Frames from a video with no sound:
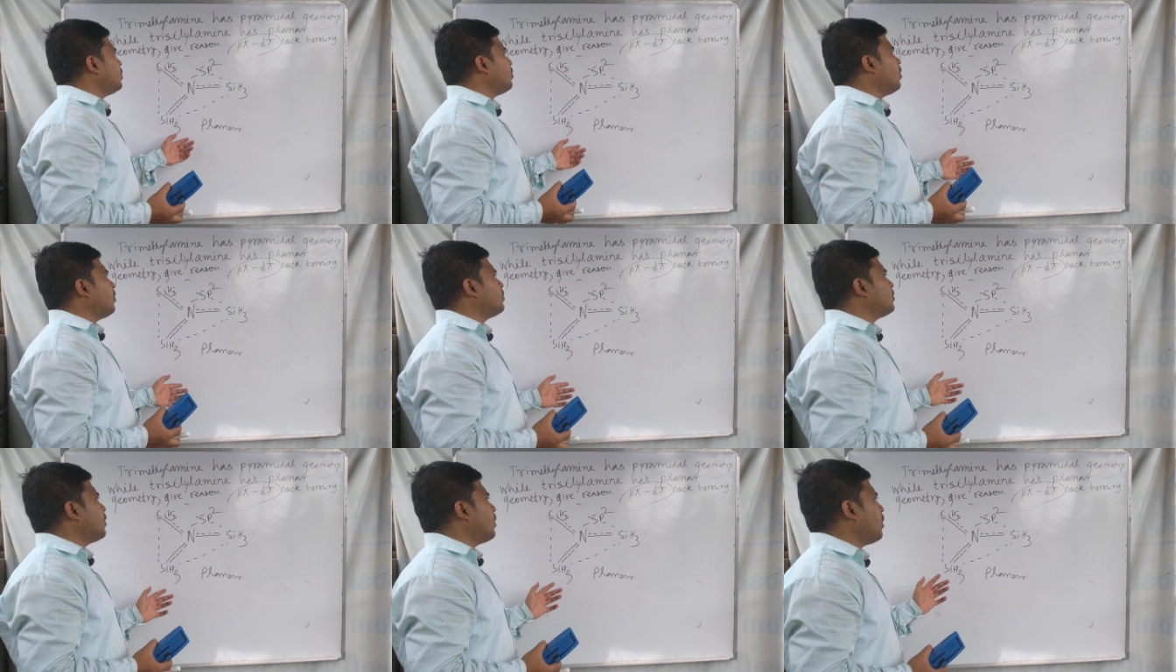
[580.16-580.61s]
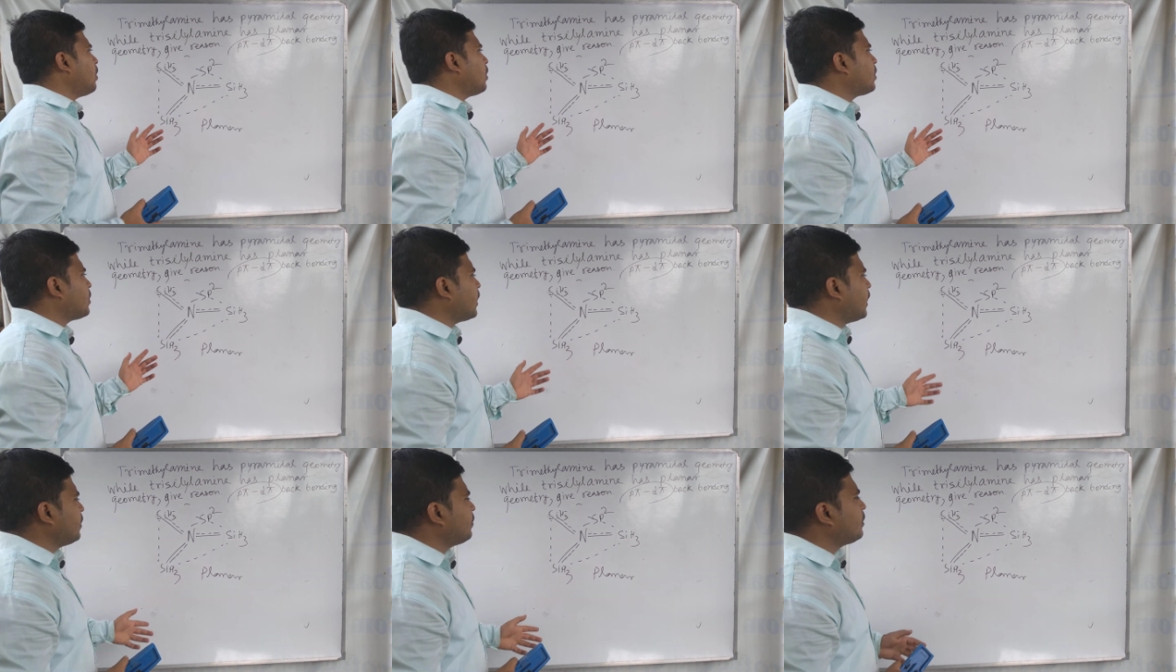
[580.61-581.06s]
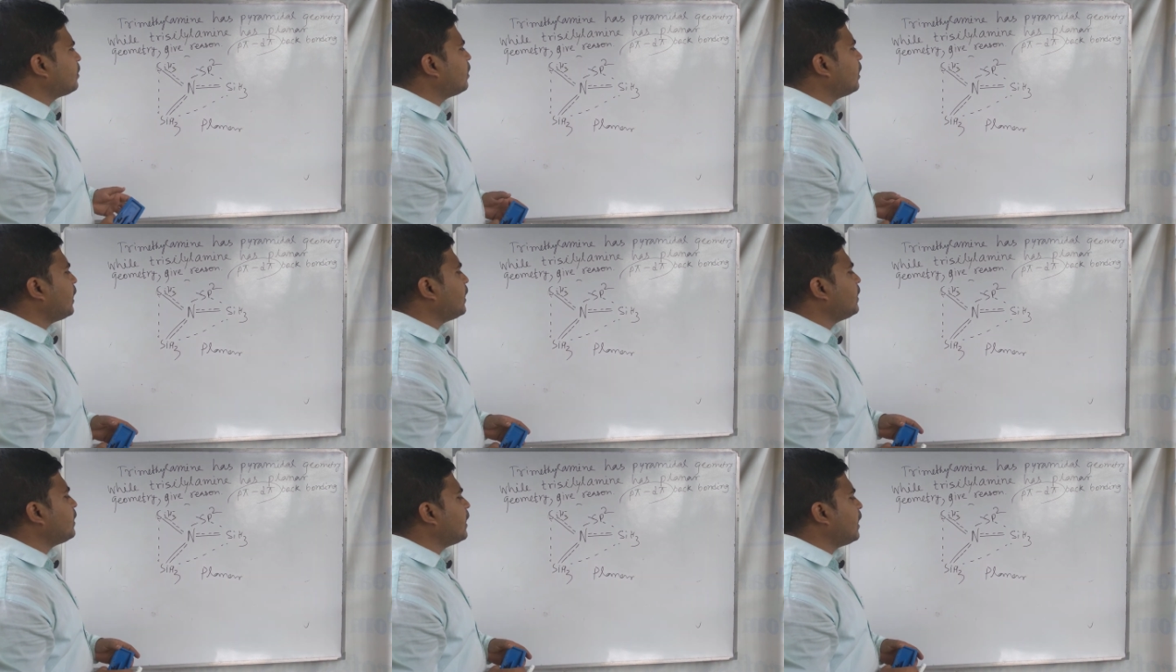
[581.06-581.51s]
of the
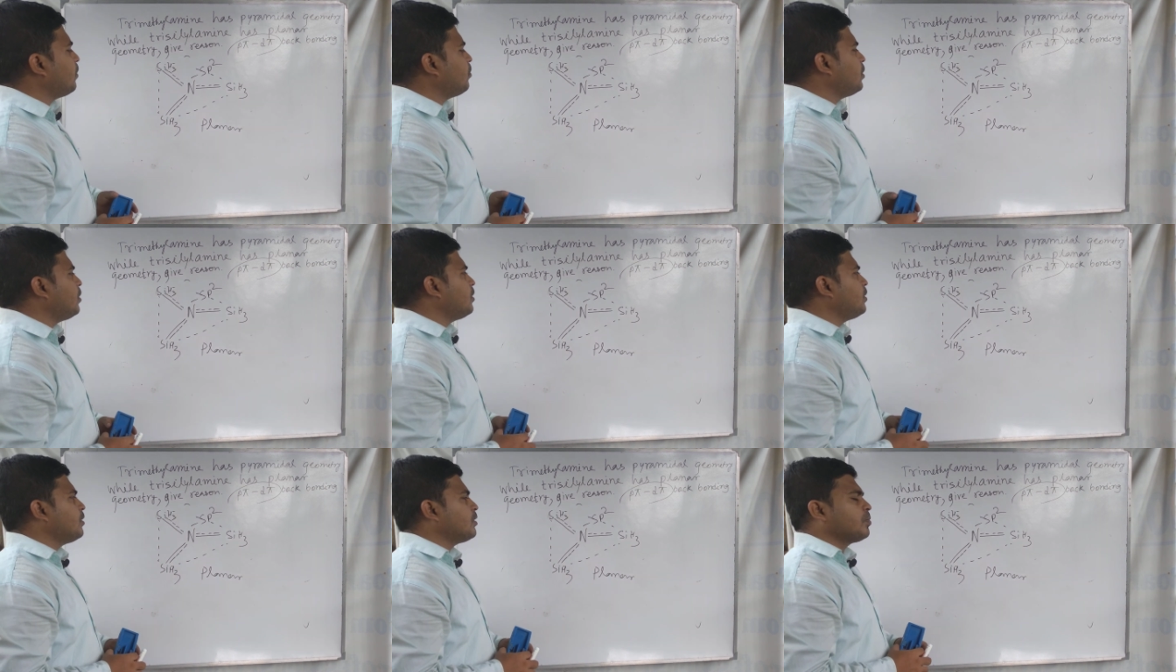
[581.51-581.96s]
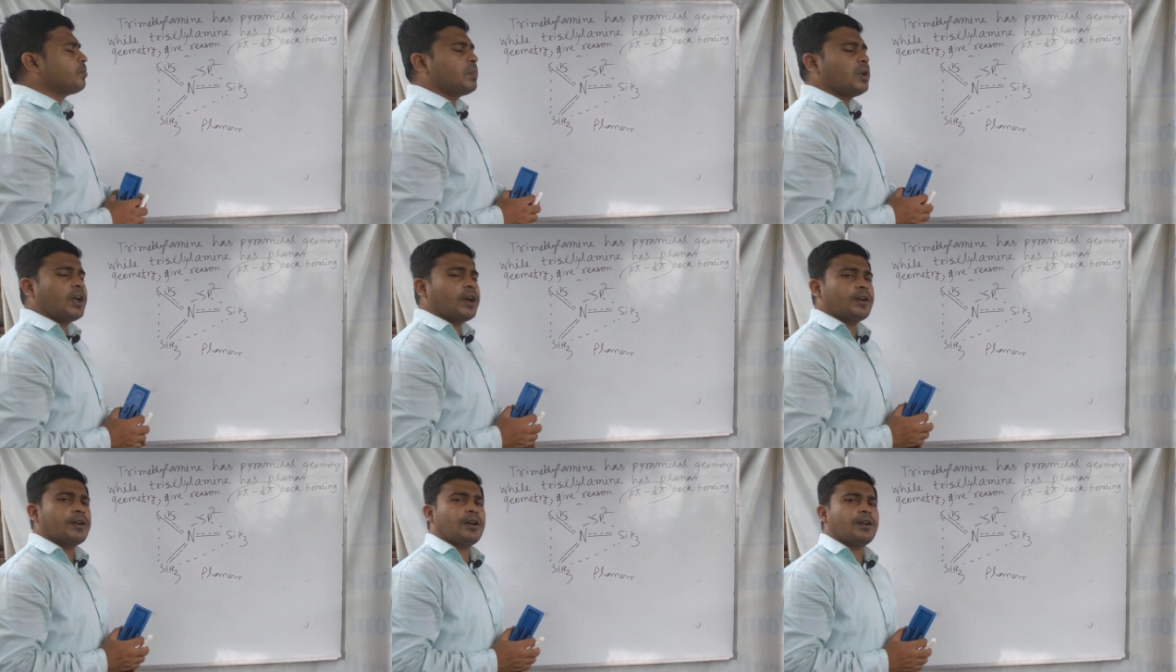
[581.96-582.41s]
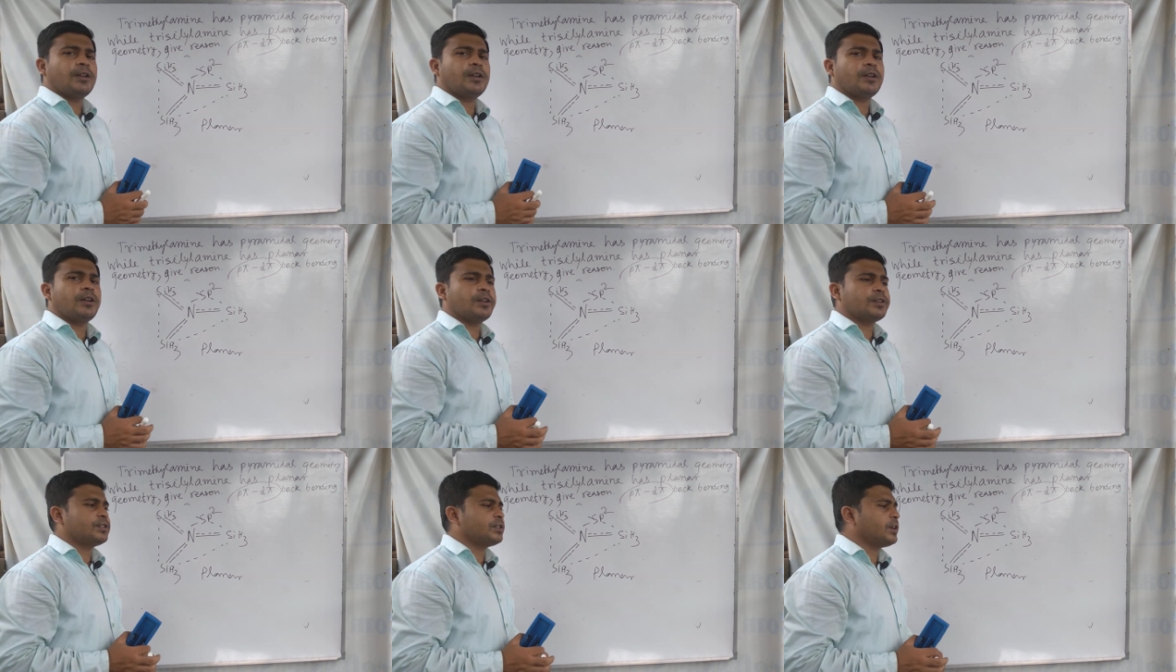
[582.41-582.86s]
trisiliylamine is planar in
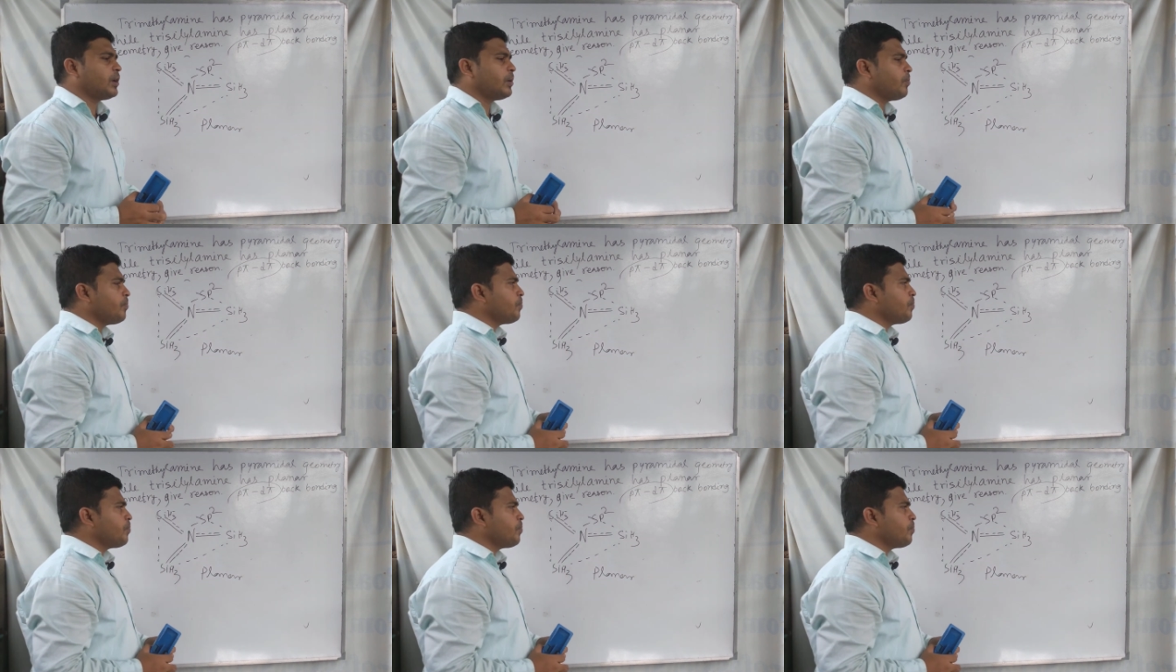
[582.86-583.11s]
nature,